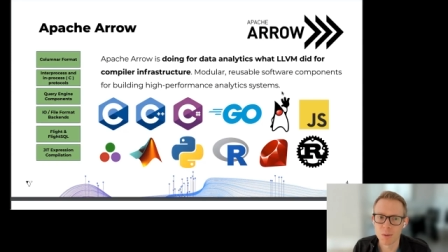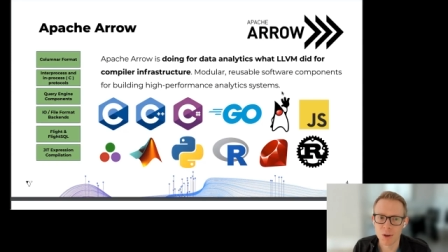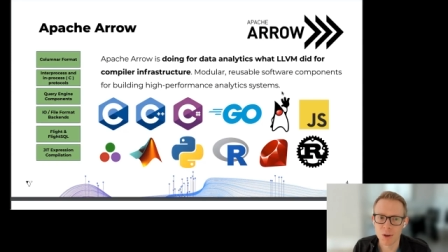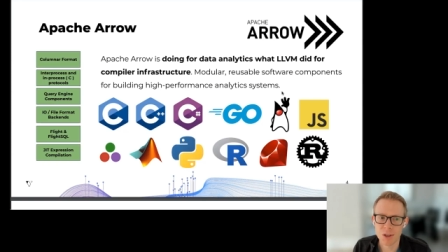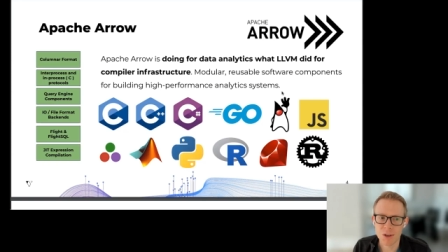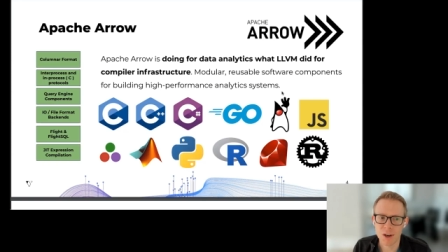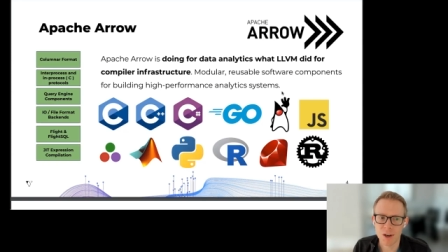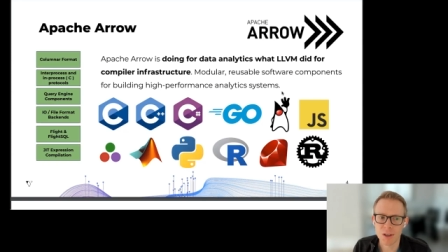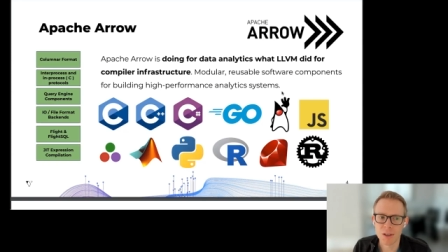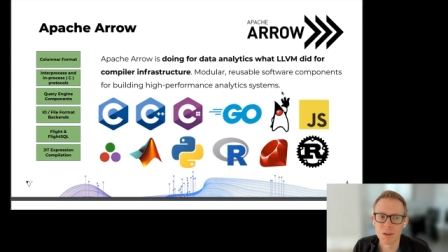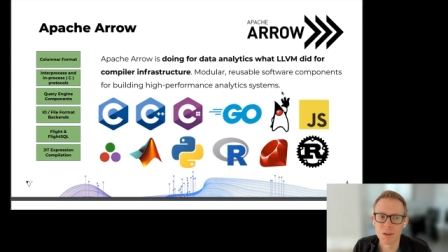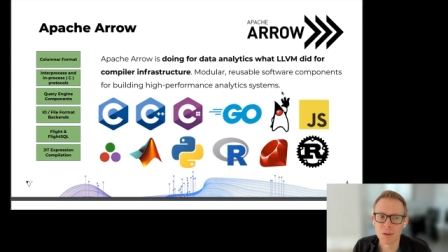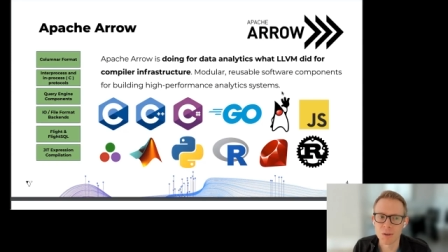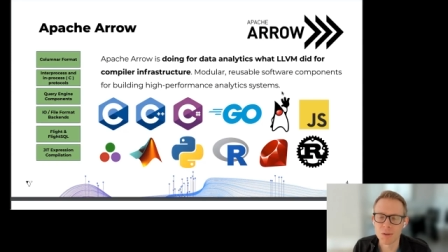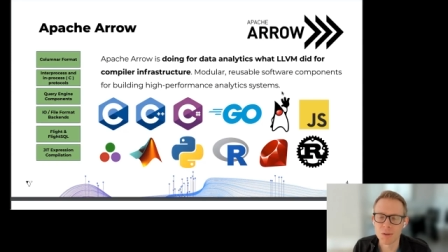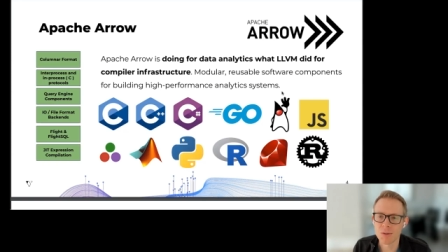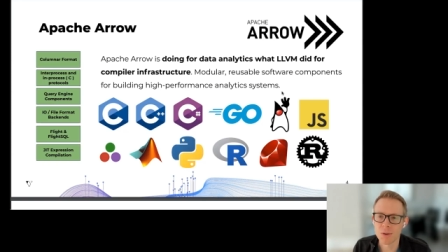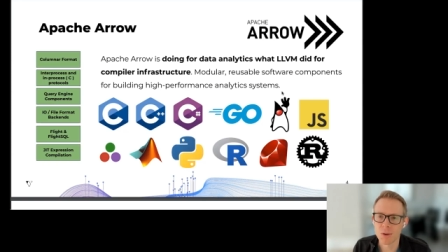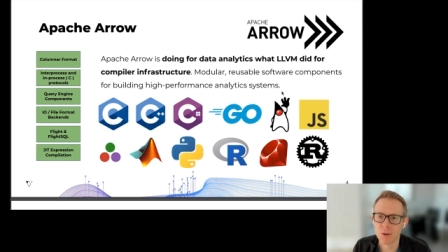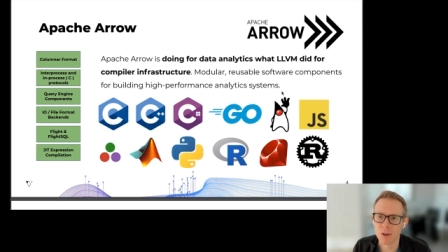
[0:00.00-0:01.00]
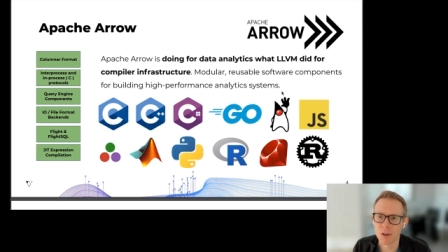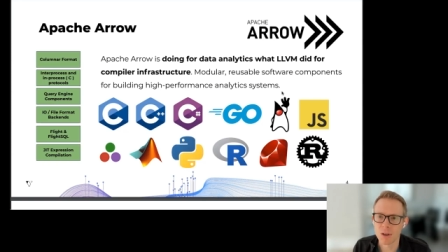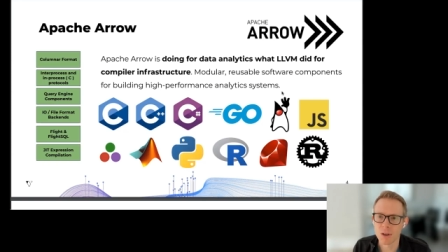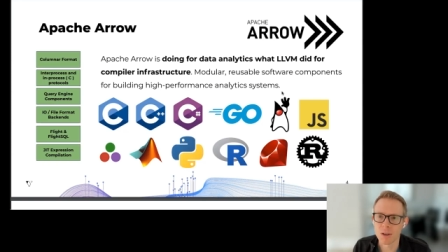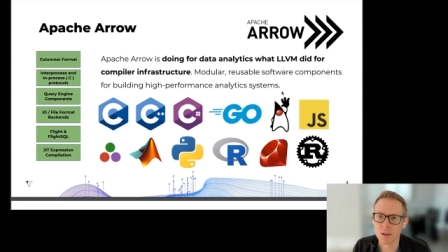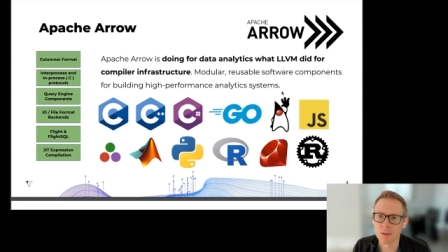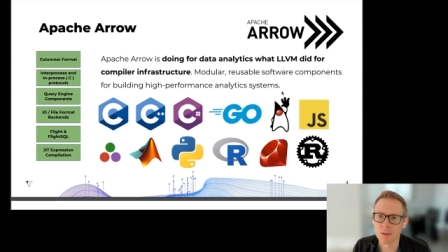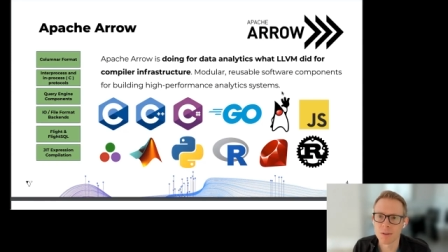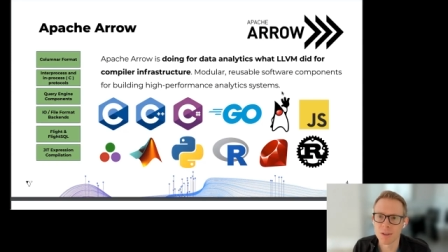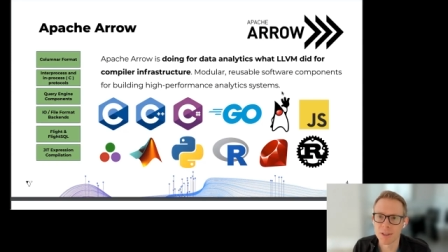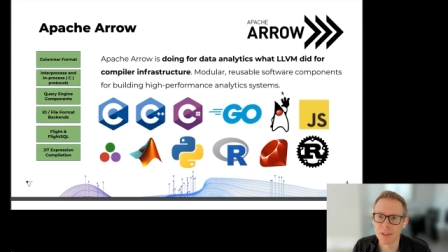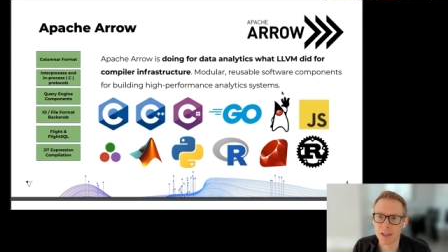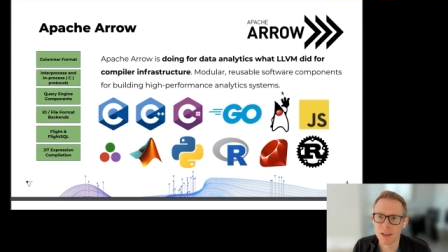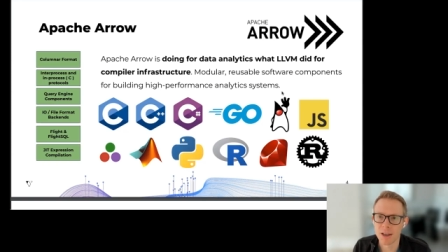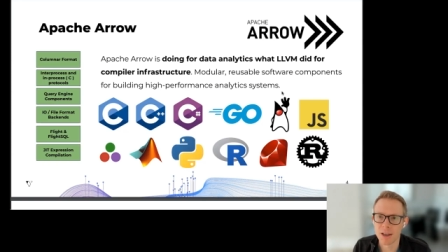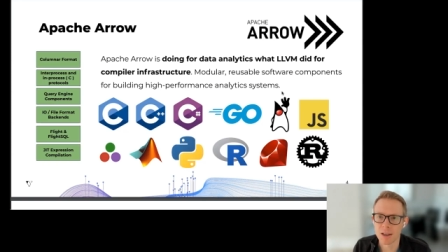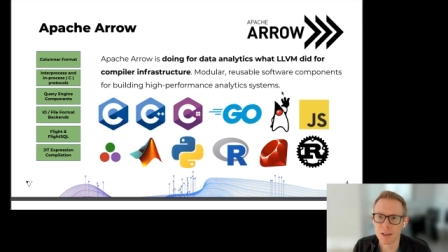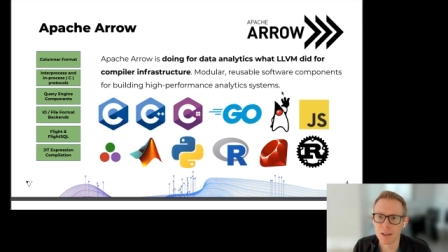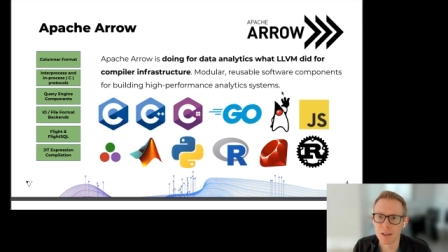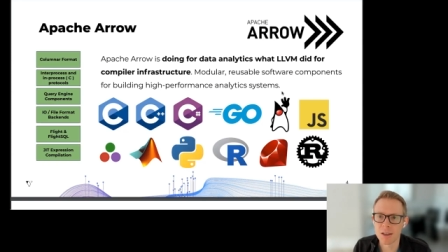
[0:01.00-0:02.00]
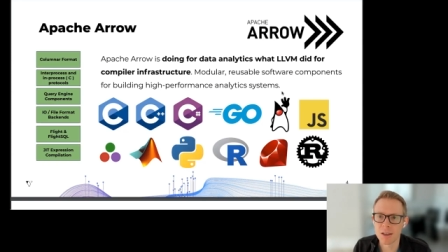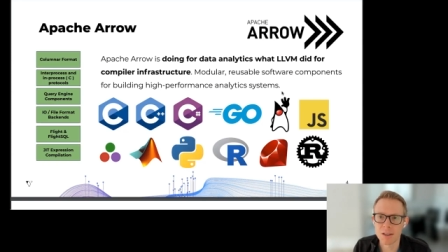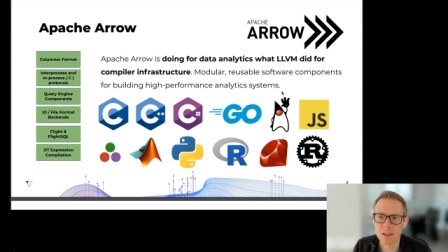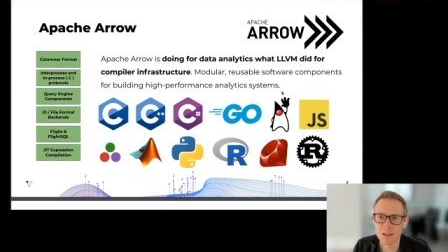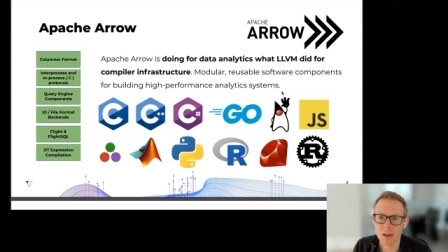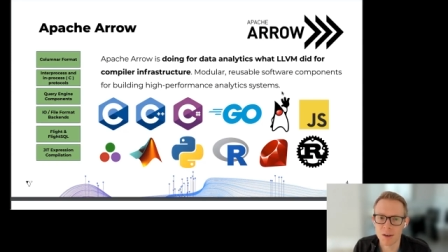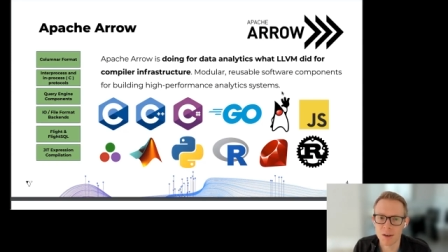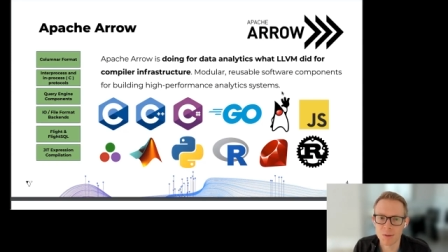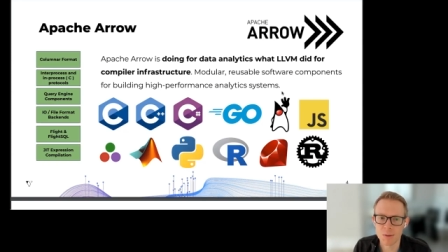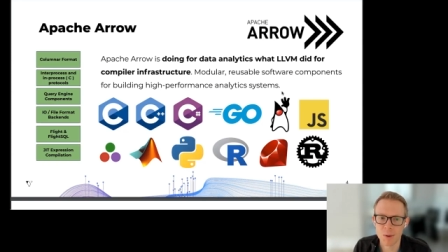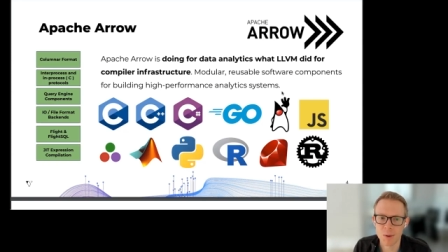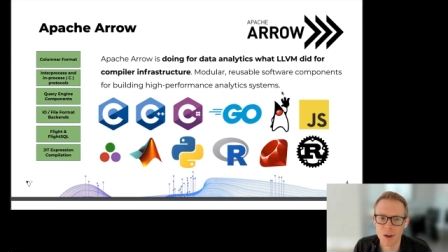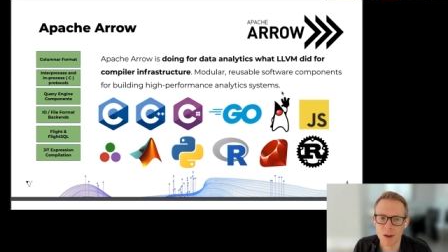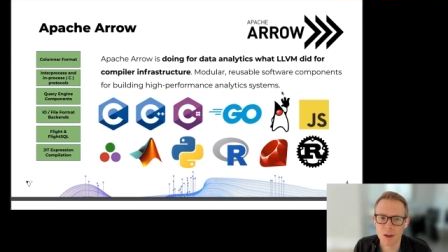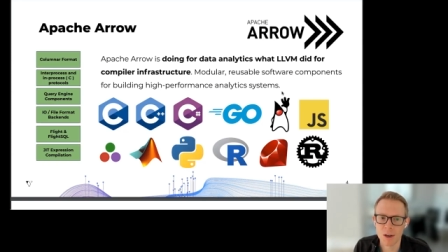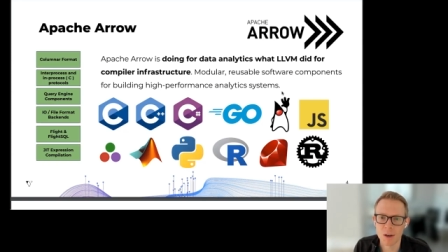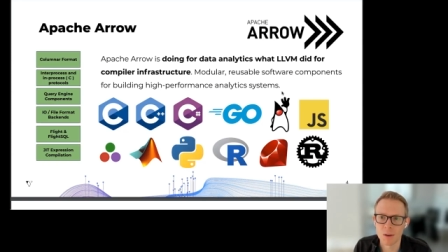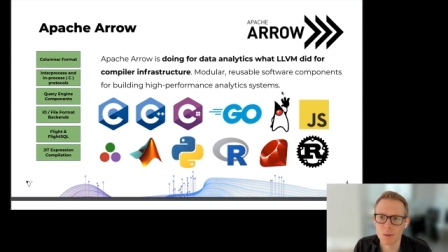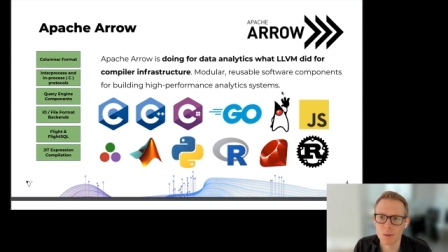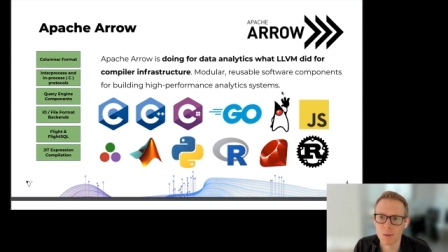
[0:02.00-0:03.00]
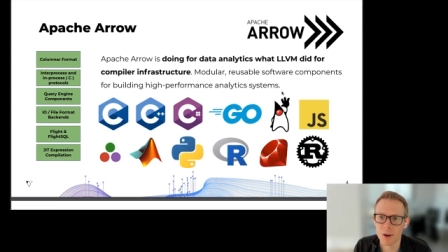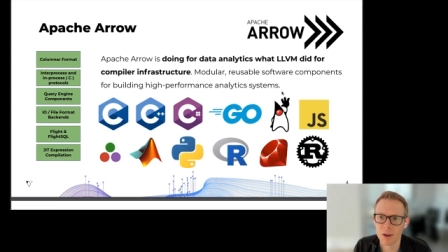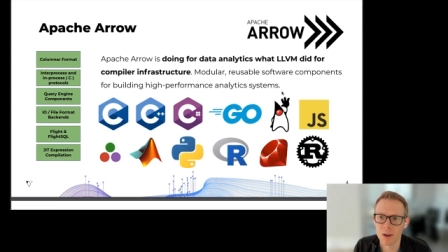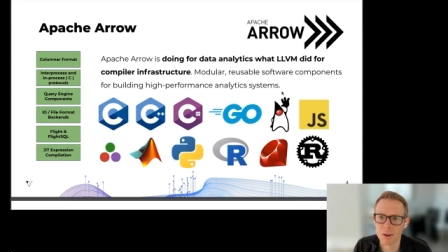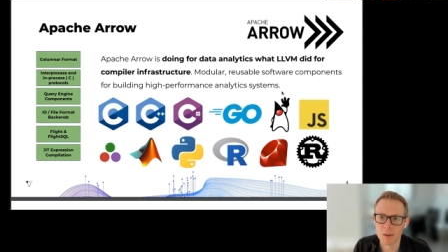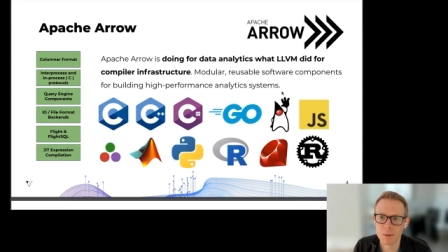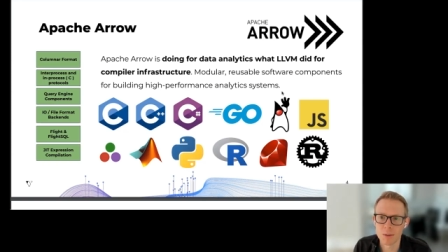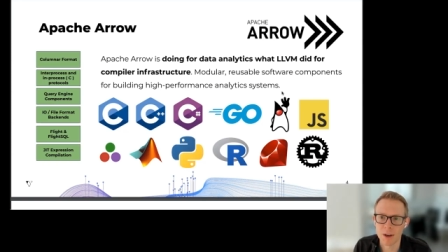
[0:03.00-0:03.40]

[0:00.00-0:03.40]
we're trying to do for for data analytics software what